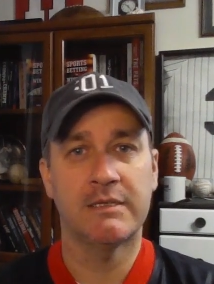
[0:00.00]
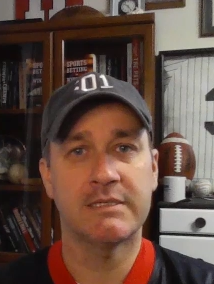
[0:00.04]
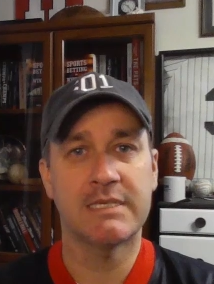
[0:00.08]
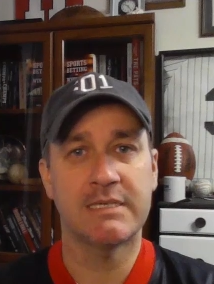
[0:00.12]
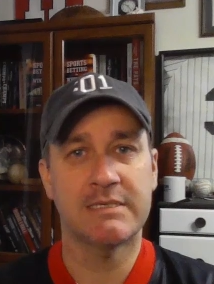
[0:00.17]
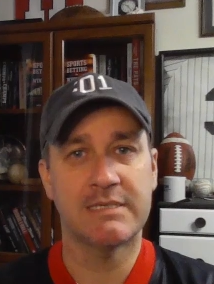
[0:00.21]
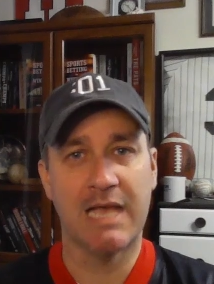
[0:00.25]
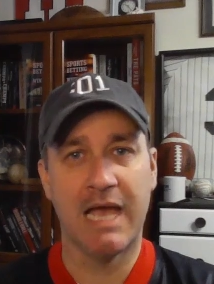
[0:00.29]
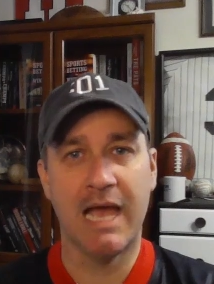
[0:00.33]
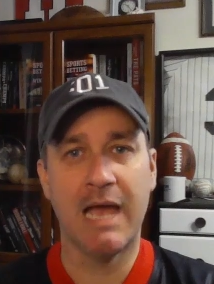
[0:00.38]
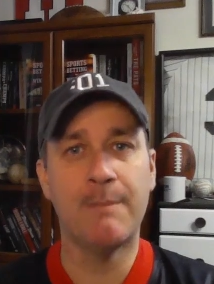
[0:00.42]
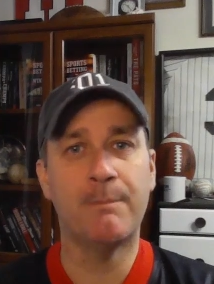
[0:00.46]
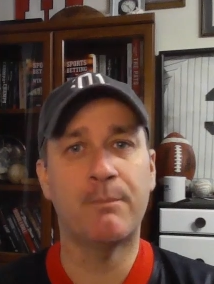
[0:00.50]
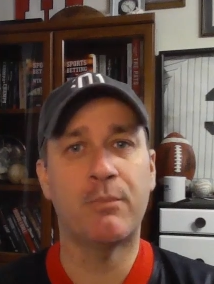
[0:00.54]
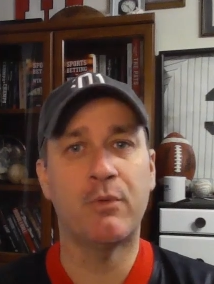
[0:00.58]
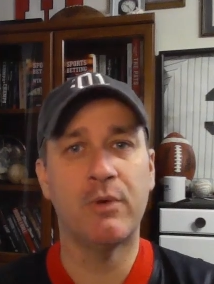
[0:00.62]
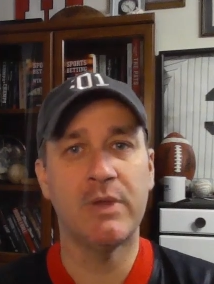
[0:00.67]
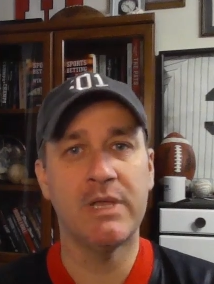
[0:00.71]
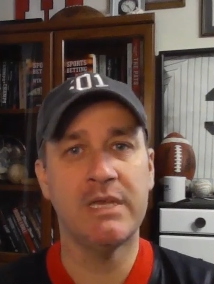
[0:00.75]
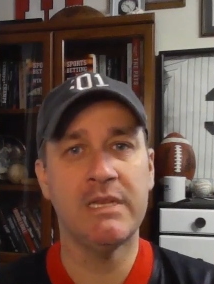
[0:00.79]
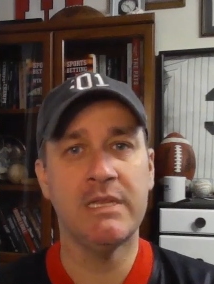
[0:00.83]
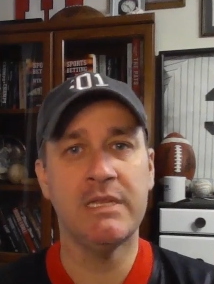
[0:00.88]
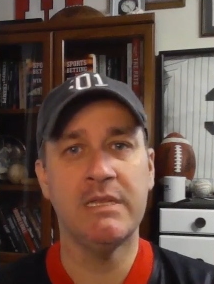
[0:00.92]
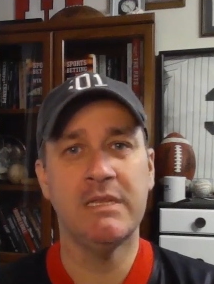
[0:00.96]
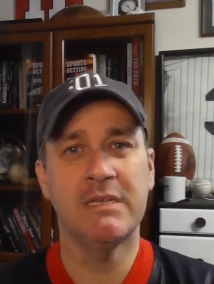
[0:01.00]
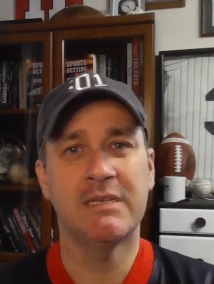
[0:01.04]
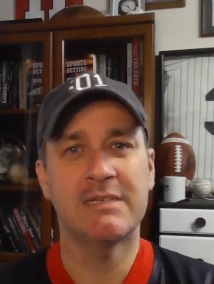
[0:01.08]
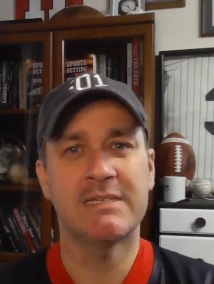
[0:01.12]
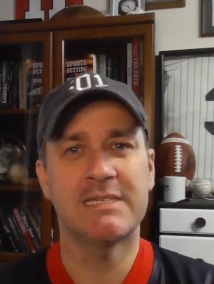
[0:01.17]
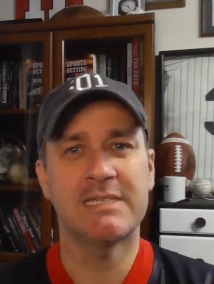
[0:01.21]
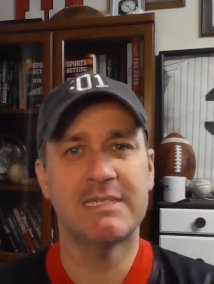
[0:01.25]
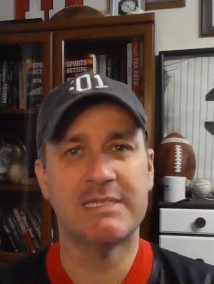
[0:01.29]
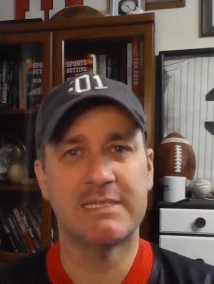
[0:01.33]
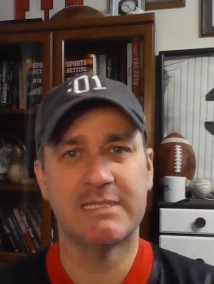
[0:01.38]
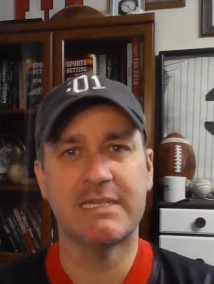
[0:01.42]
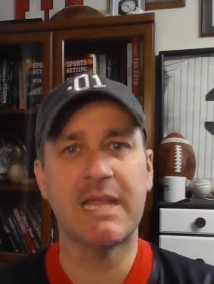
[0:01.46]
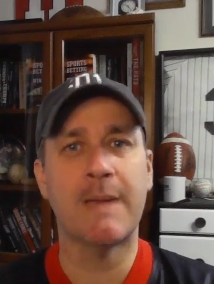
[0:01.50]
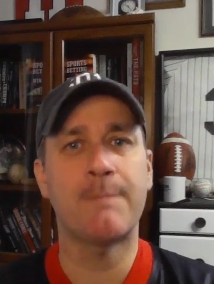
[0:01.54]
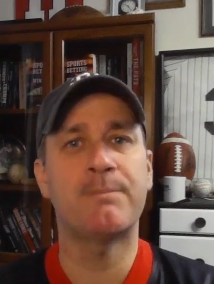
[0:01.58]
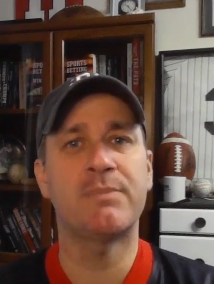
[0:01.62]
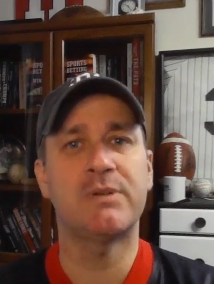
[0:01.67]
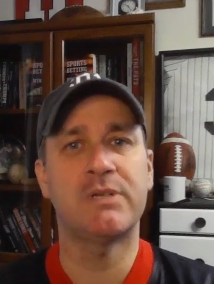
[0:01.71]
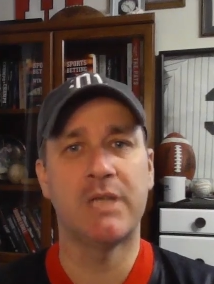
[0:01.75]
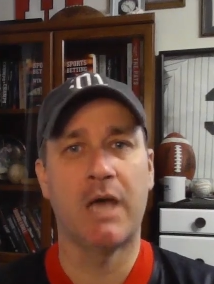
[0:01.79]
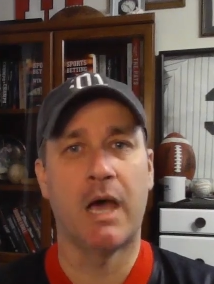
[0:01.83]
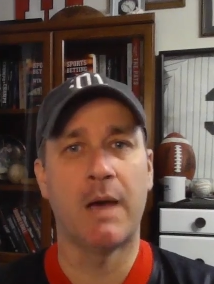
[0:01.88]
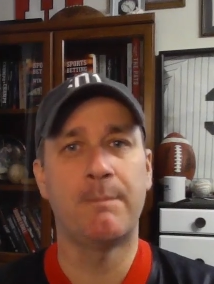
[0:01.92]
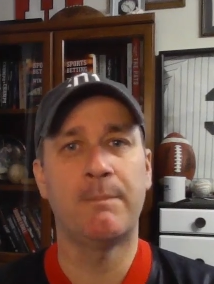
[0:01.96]
is that Tom Brady
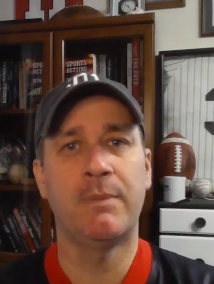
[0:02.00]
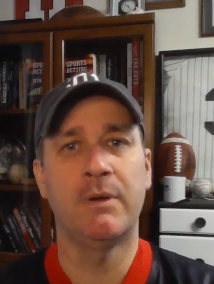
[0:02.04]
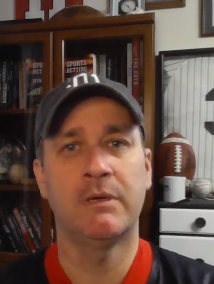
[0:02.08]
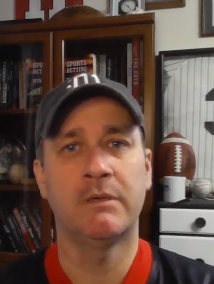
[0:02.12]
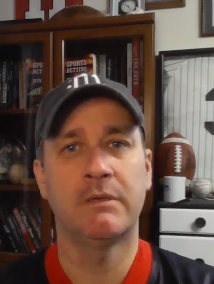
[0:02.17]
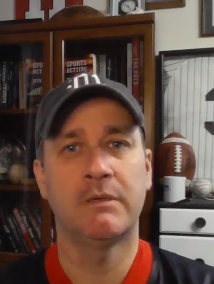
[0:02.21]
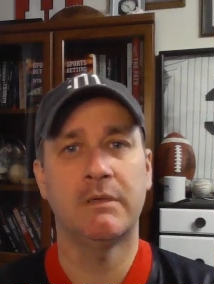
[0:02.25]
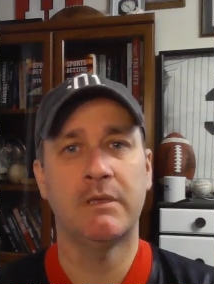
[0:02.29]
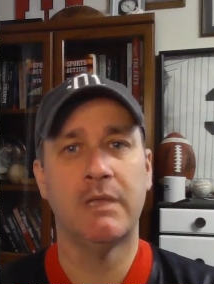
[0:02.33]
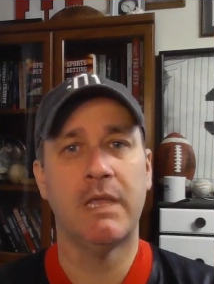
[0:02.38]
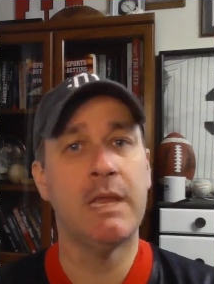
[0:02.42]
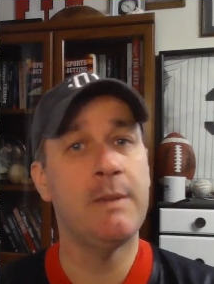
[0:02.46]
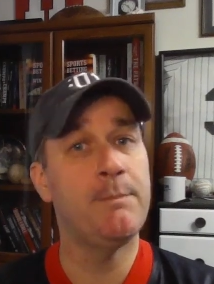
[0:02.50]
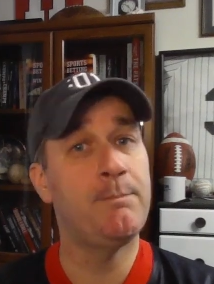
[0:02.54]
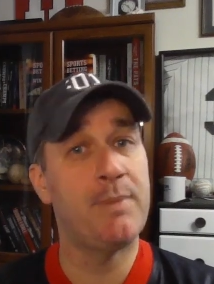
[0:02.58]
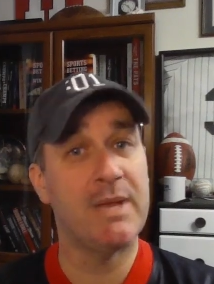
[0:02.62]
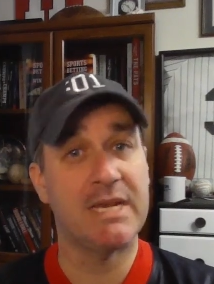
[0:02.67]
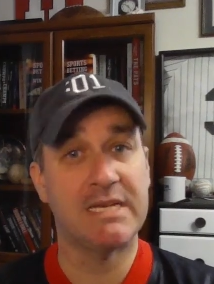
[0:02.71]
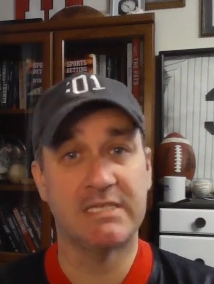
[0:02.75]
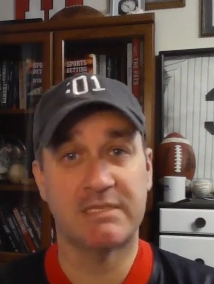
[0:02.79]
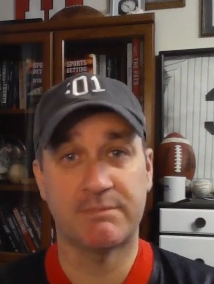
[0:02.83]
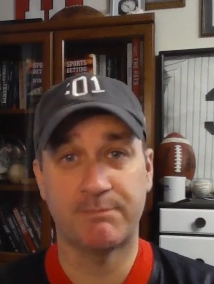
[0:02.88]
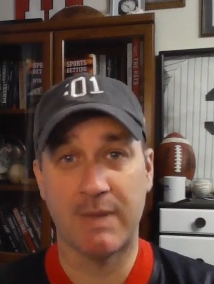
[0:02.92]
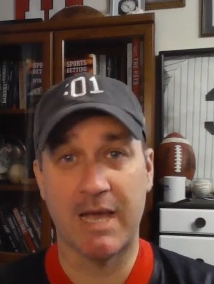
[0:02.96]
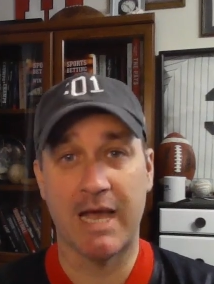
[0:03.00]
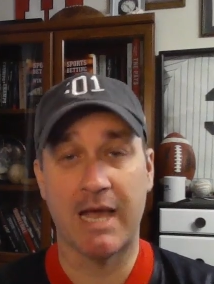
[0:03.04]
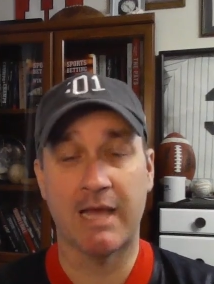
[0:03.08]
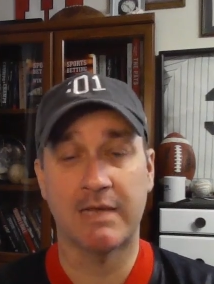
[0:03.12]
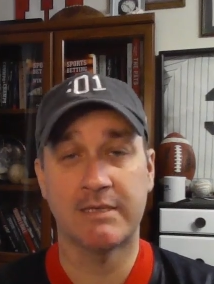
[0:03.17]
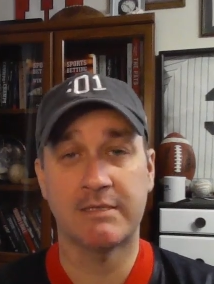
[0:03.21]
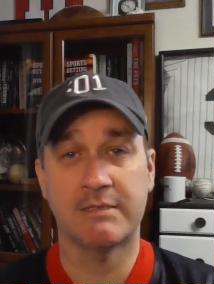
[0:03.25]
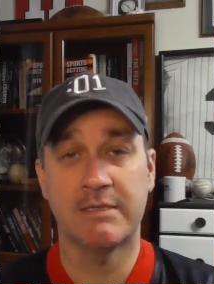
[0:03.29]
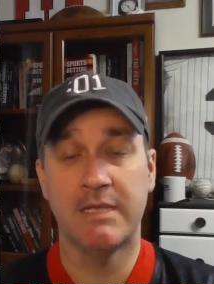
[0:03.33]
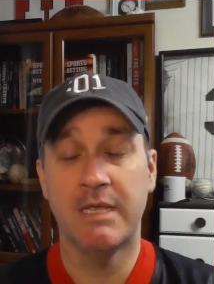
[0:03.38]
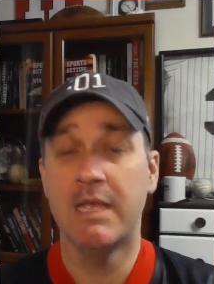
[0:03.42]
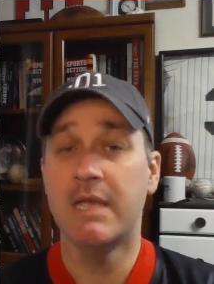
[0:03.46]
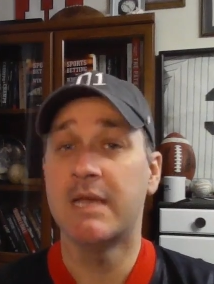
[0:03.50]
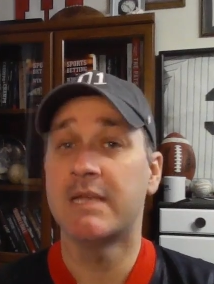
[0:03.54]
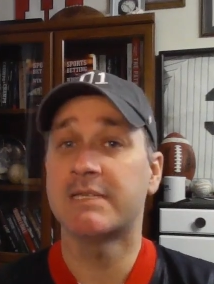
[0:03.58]
stepped up in big spots.